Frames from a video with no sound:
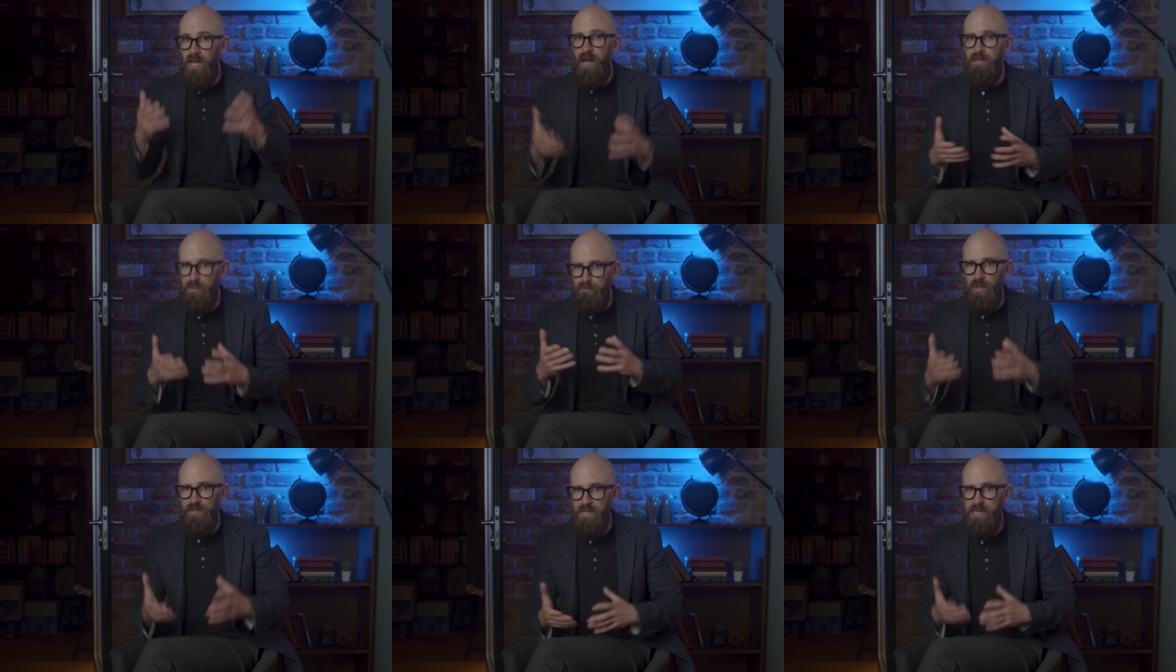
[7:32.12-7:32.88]
large
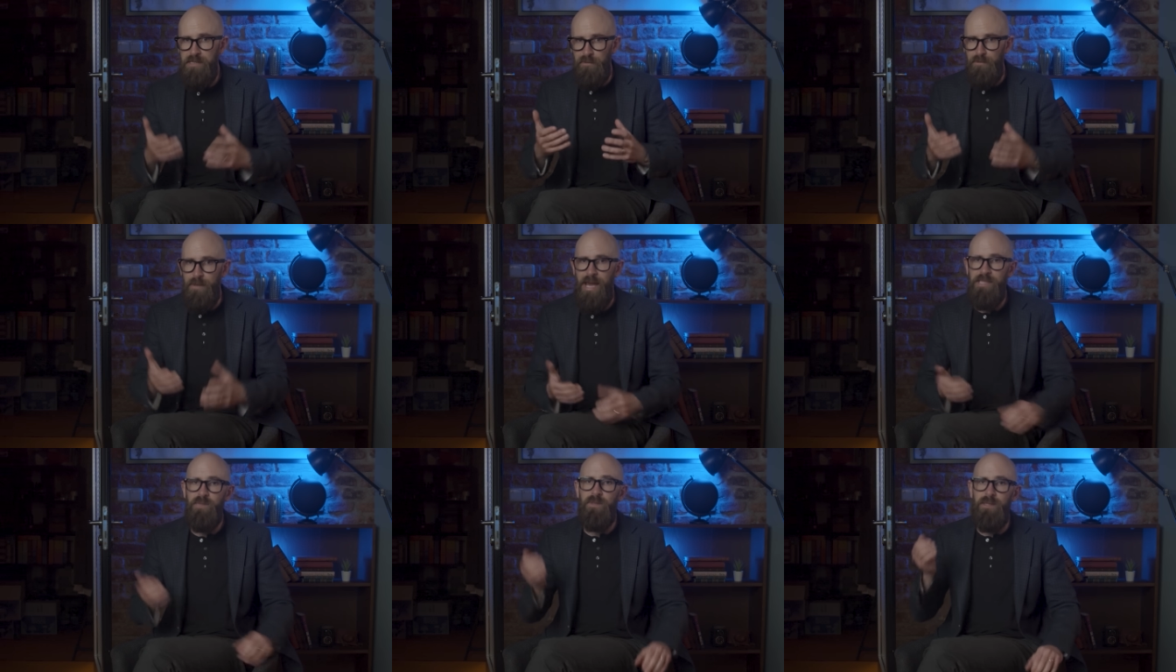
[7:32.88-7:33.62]
bodies of
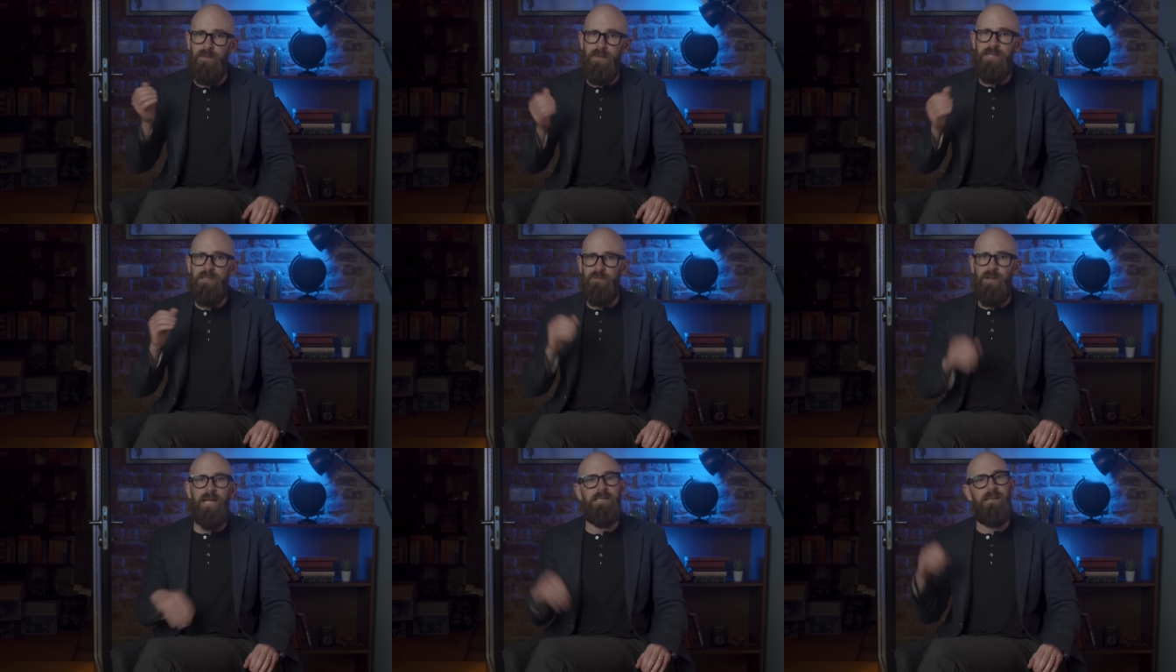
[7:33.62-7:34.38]
mass with an event
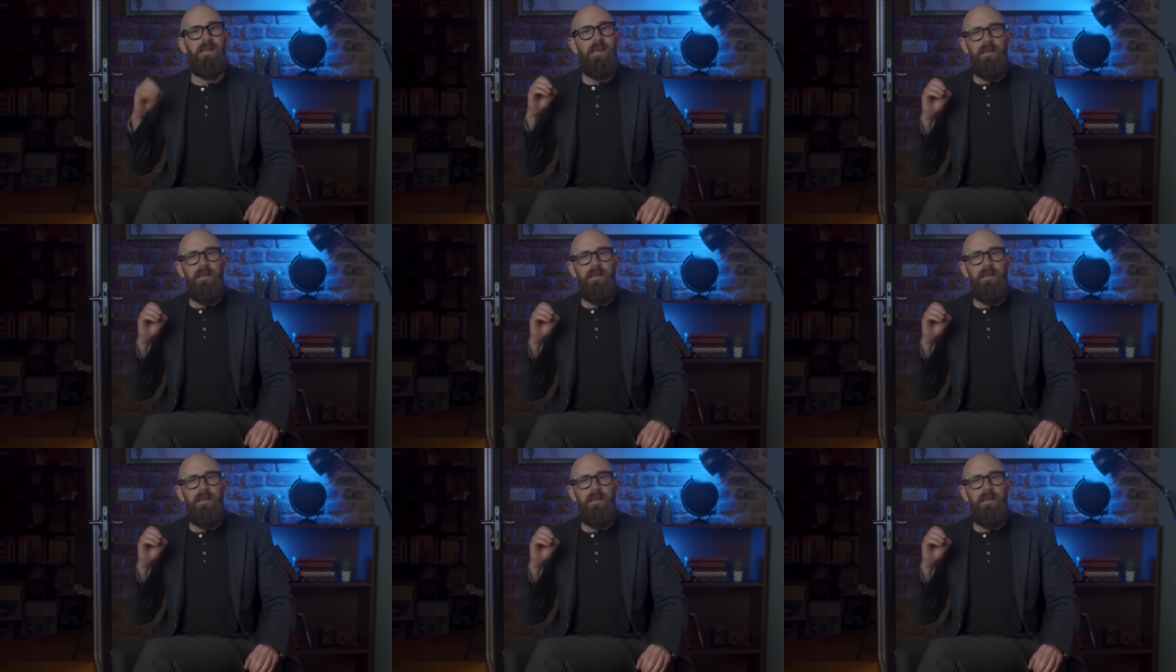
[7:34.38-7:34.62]
horizon